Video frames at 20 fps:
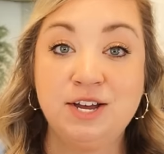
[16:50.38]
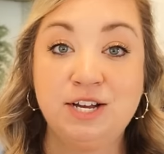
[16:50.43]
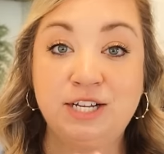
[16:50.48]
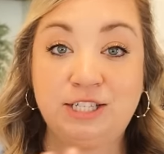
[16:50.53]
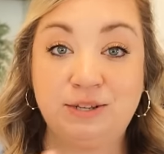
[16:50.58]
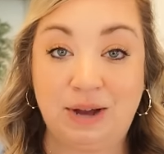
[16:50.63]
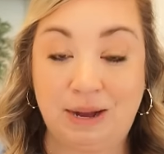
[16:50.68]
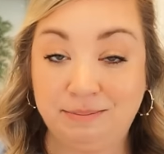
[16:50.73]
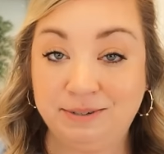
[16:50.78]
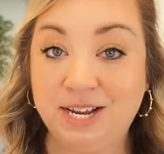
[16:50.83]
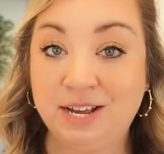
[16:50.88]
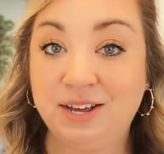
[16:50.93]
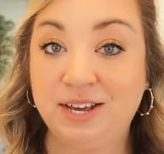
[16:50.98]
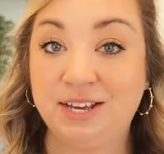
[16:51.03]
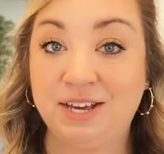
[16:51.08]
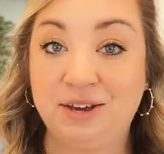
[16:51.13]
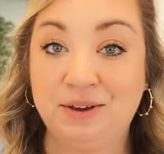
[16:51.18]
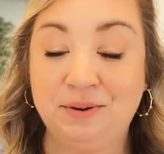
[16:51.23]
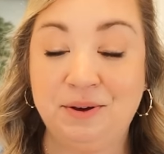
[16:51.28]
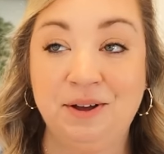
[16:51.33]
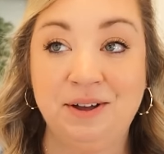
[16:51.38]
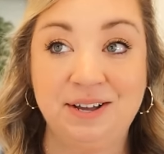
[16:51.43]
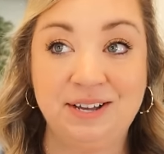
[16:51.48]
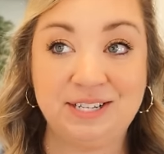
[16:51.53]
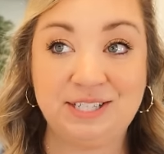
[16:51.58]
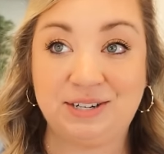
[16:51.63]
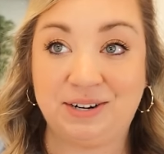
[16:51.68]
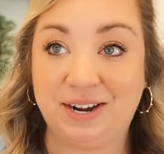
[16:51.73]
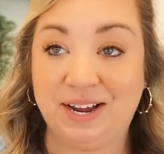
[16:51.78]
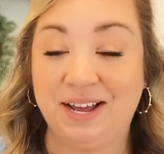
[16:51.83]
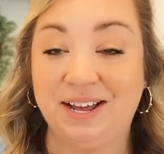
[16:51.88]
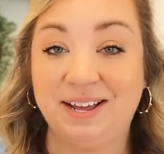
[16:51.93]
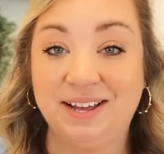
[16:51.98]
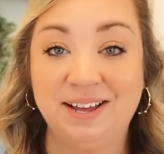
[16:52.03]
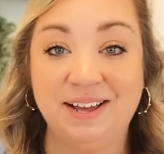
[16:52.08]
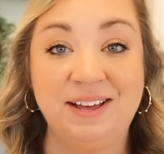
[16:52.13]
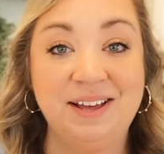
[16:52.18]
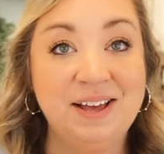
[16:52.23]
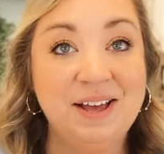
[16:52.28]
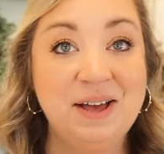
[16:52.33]
So I'm telling you, sorry.
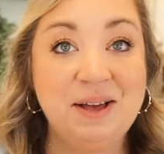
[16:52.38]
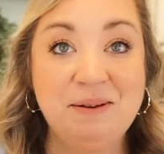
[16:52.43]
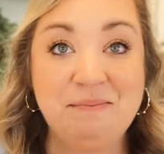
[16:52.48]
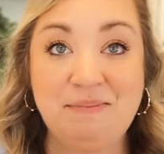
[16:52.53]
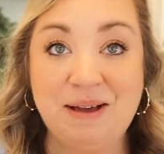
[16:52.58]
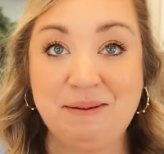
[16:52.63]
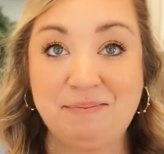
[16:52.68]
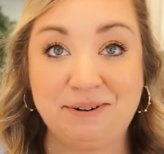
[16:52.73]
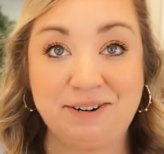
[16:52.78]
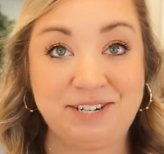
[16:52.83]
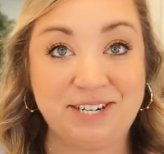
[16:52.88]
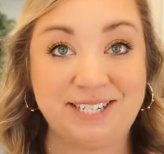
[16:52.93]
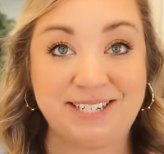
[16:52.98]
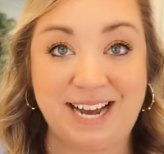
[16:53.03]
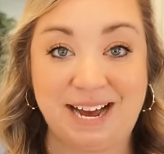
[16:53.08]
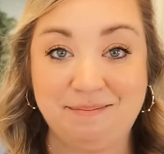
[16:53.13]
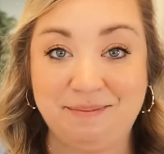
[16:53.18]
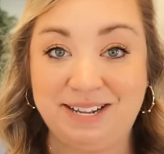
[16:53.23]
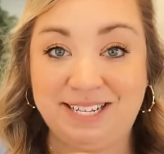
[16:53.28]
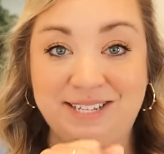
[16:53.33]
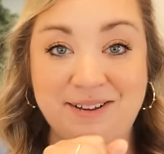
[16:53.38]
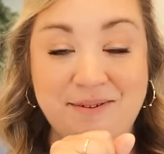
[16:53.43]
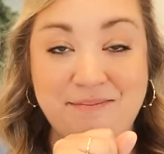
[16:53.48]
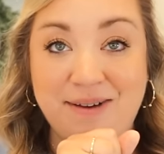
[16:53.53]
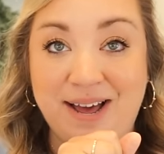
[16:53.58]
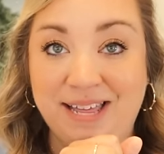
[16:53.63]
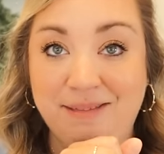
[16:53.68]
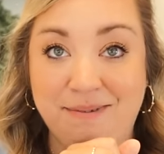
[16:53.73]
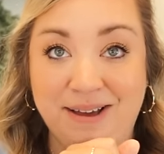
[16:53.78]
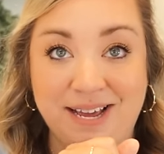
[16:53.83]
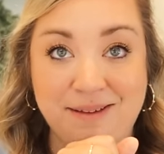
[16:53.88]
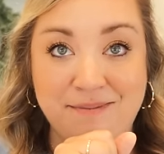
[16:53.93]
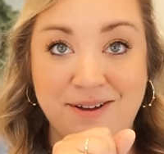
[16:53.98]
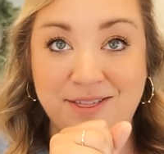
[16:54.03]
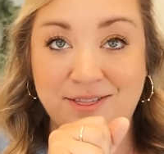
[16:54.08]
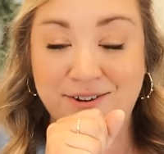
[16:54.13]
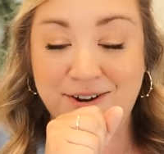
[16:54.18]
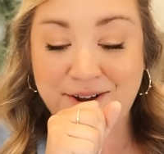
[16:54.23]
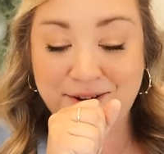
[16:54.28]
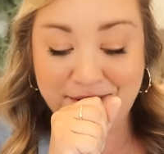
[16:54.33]
Pepper just got me so bad back in
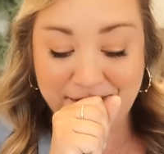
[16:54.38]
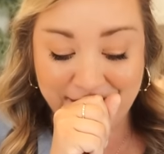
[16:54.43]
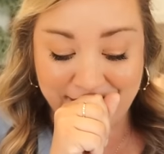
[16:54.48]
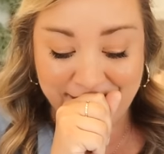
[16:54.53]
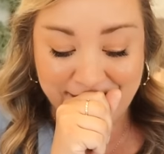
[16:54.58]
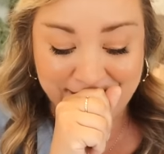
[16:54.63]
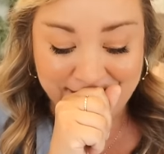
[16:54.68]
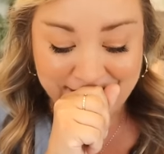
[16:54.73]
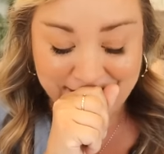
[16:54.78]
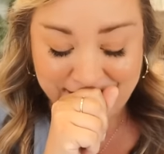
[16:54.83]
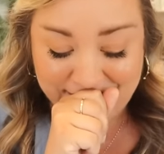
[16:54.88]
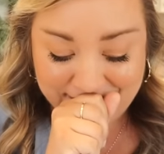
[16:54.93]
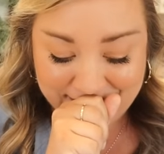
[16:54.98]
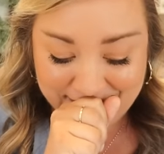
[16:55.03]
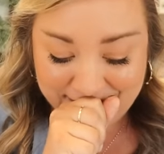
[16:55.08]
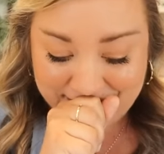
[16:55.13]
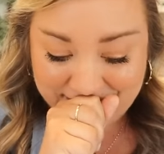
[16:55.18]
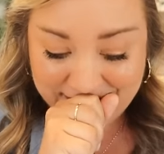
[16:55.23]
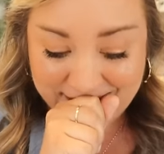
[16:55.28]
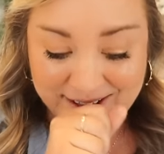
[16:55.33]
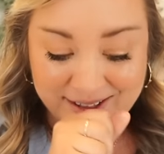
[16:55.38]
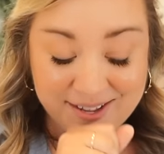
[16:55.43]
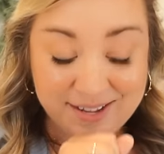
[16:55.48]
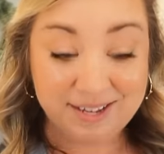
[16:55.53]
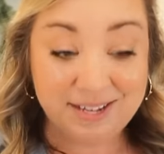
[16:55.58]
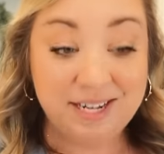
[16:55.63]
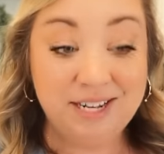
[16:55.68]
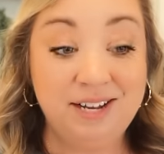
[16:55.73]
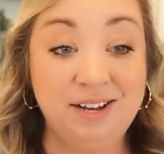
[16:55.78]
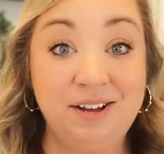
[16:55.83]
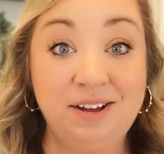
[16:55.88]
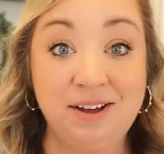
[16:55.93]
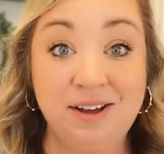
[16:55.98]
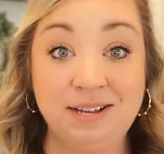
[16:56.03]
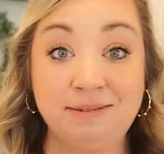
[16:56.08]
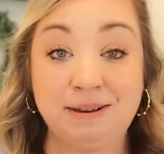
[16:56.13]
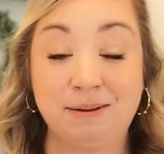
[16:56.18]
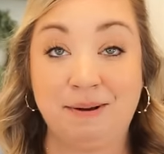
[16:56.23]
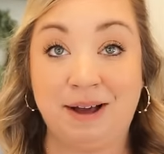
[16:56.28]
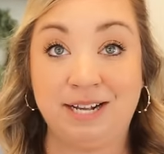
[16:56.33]
my throat. Oh,
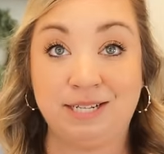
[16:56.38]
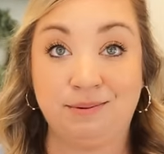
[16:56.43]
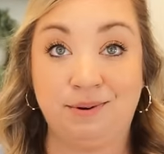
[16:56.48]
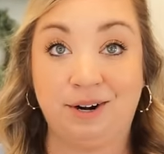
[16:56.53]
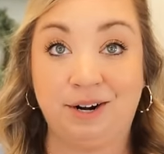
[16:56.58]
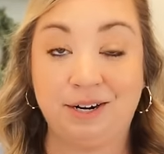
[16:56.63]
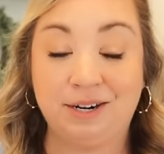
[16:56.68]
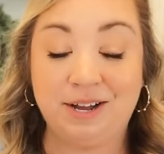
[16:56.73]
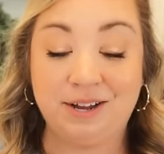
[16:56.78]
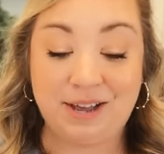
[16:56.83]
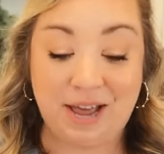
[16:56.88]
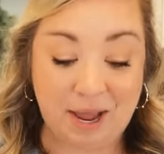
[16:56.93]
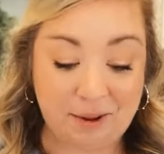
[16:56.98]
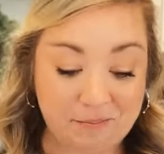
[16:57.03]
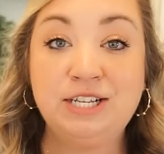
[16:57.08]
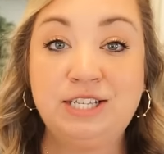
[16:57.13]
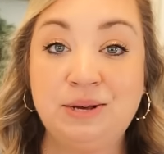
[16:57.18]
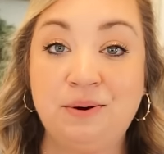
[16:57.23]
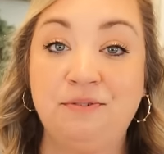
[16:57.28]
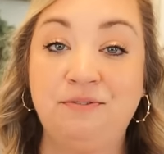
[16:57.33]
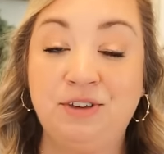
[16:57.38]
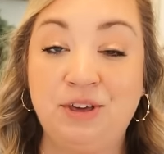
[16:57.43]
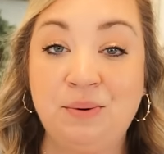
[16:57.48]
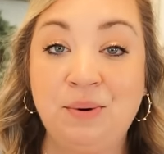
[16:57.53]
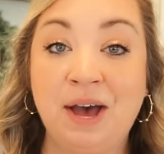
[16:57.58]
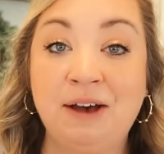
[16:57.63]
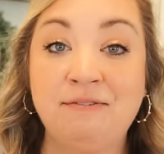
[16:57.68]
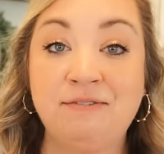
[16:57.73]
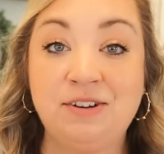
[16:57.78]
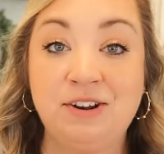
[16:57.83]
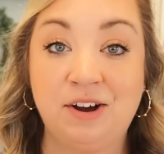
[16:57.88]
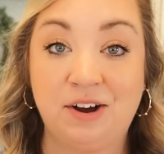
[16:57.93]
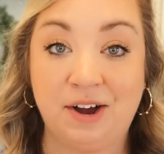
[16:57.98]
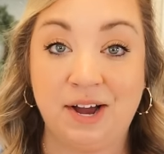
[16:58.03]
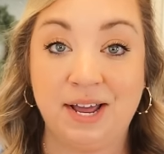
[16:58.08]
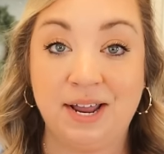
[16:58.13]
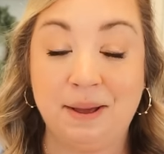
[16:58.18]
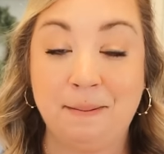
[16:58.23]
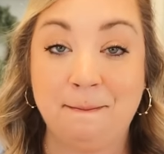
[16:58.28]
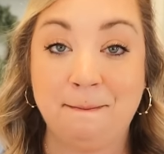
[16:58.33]
speaking of eyes water. Okay, so if you have
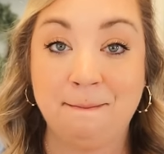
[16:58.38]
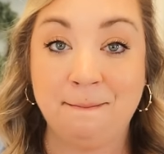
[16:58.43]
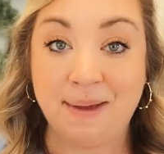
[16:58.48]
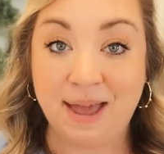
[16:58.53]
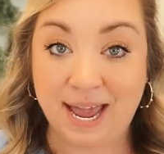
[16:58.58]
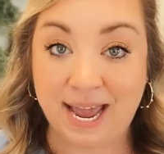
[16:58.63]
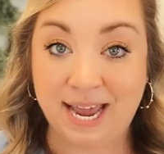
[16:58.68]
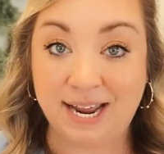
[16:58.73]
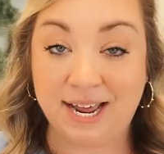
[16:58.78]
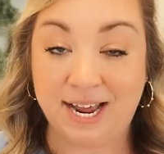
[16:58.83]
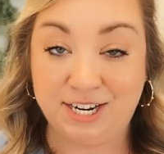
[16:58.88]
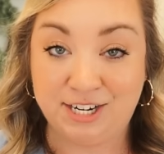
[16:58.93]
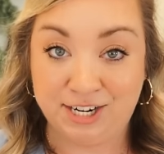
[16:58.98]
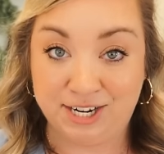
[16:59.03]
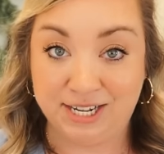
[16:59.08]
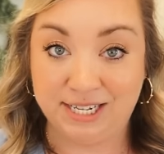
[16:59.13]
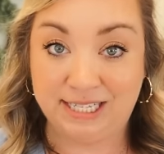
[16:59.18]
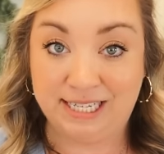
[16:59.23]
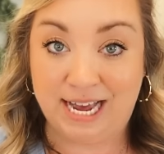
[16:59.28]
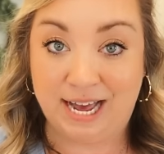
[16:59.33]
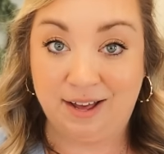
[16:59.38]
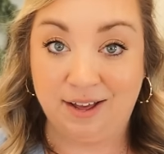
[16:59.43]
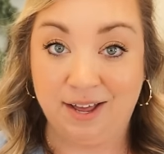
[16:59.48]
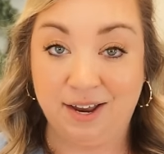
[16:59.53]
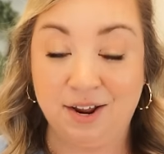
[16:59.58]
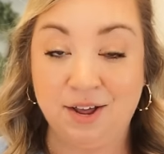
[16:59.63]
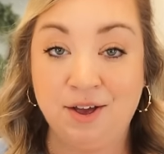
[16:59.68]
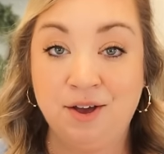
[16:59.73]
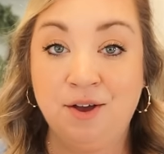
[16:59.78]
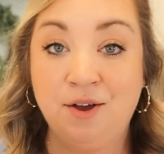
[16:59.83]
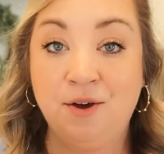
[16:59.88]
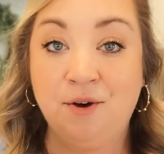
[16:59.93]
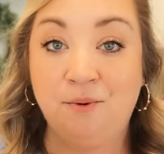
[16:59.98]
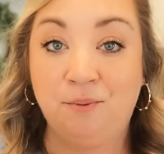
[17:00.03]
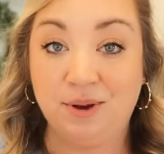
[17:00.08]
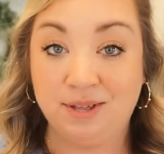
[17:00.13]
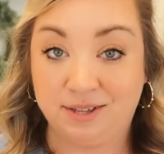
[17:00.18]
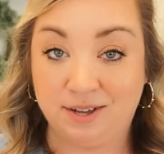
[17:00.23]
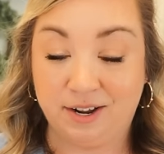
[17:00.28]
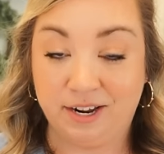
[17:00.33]
not made a chicken salad
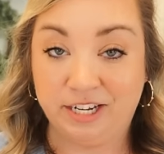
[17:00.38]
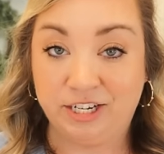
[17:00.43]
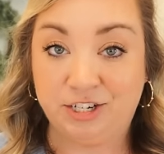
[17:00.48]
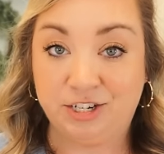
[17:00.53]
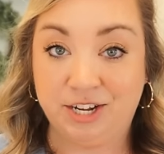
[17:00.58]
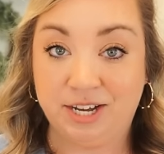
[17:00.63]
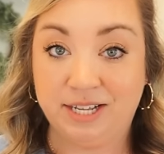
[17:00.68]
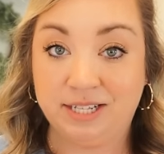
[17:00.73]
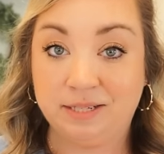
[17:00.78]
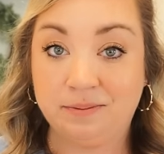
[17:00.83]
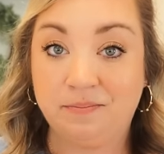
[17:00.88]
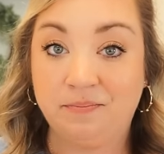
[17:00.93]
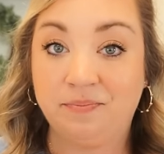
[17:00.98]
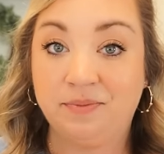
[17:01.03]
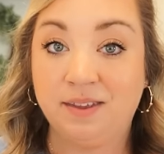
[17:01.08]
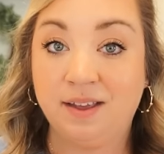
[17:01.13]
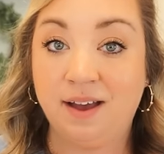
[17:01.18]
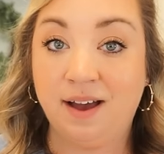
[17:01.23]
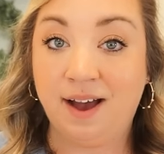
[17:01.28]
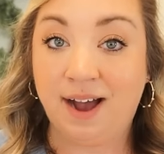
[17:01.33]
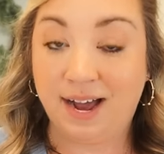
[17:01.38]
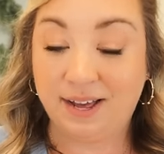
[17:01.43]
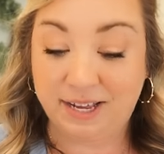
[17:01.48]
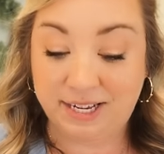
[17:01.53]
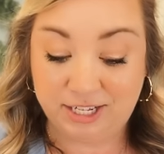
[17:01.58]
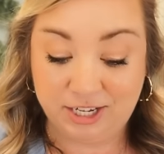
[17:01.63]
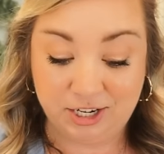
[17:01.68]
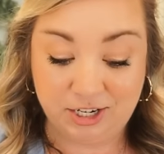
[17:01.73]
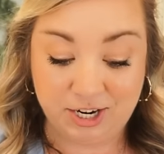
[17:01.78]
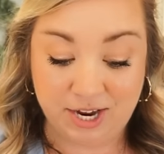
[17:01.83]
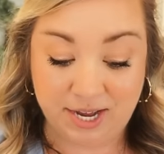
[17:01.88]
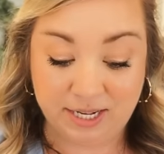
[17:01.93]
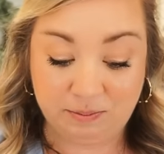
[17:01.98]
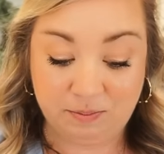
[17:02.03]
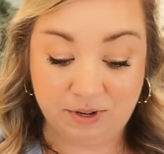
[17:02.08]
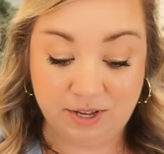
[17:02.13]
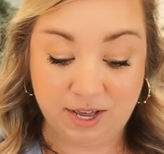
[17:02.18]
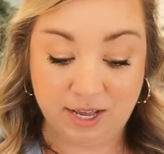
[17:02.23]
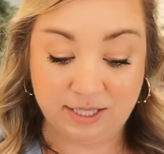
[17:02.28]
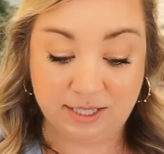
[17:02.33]
with cottage cheese, highly suggest,
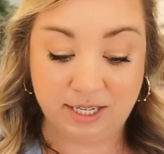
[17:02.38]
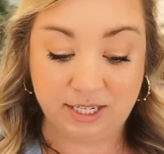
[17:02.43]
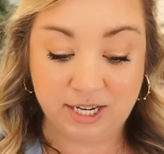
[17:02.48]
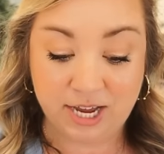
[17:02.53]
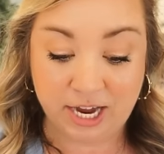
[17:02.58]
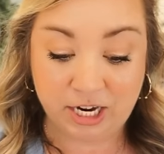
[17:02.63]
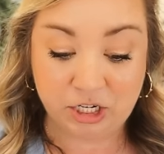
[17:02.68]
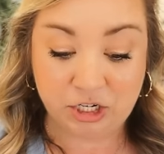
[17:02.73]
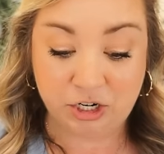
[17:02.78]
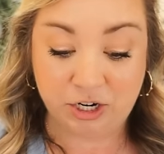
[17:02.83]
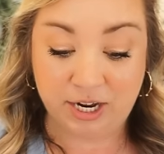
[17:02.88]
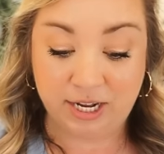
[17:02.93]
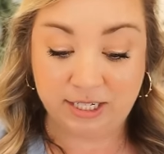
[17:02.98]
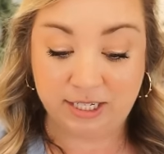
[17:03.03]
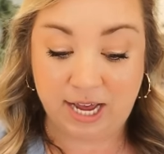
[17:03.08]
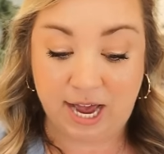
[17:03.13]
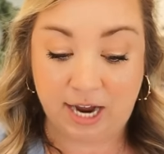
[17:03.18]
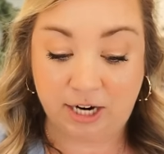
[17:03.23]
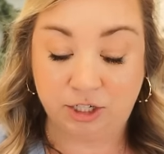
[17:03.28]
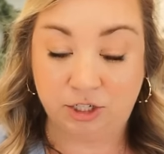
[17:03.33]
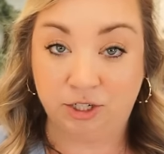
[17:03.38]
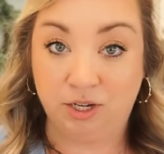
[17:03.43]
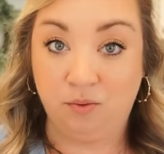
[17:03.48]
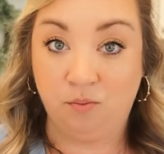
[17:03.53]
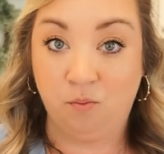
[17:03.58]
because the texture is actually